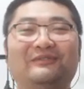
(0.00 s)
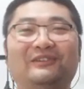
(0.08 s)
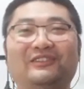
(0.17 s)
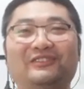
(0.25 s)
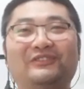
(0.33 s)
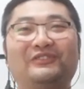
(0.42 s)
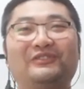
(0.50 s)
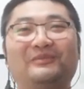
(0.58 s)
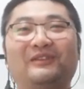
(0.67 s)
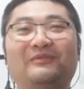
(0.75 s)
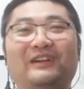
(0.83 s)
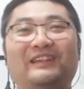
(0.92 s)
Well, YouTube
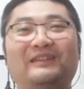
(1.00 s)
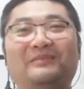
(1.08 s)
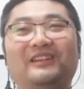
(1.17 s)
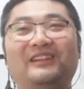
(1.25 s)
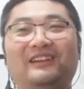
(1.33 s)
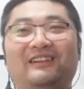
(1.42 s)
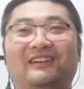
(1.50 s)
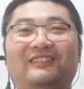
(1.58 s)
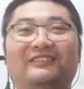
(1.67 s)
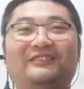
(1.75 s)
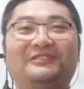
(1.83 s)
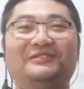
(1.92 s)
and Wikipedia are
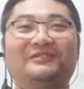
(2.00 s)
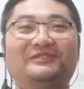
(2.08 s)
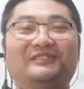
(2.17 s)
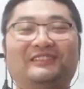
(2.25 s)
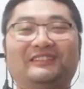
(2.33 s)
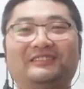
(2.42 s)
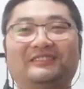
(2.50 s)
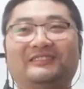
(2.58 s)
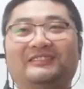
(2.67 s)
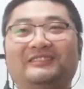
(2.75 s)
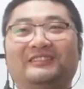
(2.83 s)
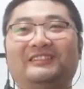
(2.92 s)
the two
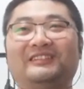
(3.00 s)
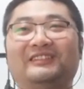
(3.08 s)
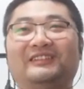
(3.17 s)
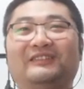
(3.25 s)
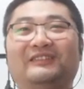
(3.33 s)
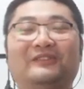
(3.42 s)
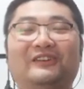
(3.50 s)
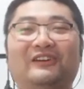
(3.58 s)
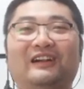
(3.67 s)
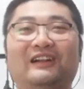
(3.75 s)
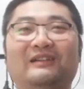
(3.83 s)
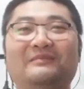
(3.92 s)
things. Well,
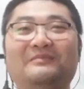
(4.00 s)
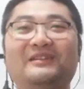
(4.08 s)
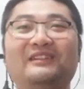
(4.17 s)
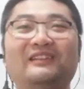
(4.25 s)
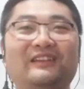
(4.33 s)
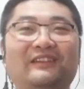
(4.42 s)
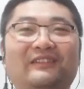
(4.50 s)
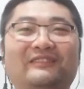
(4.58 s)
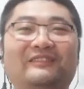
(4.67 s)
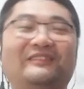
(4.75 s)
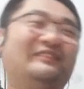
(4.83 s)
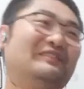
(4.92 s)
I'm
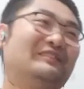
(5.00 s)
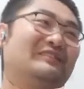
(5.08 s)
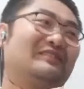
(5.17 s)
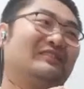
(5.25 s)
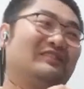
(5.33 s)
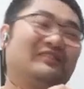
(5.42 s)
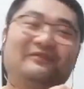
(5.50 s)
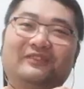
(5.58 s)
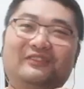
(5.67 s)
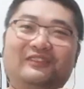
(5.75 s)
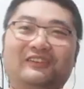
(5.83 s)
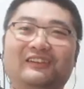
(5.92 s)
mainly searching
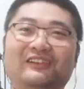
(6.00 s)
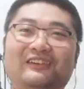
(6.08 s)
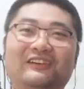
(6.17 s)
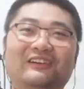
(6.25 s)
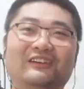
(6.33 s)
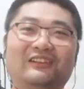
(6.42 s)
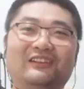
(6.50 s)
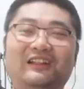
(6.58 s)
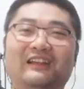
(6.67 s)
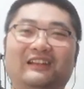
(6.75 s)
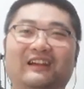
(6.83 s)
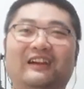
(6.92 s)
for
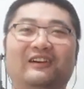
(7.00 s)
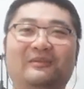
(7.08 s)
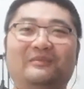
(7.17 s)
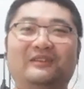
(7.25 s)
like help